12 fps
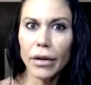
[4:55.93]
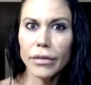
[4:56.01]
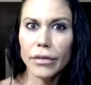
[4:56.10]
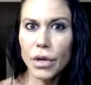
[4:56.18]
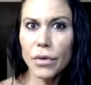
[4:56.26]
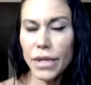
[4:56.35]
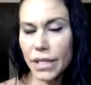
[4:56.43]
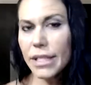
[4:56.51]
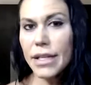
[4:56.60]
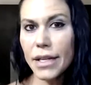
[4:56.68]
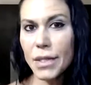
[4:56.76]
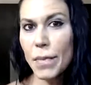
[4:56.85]
So this
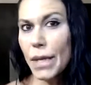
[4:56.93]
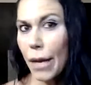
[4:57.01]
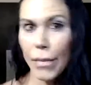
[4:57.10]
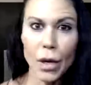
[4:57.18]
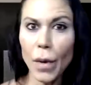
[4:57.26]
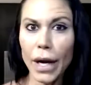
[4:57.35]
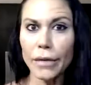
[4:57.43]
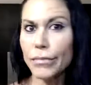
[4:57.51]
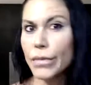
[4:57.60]
is us becoming aware.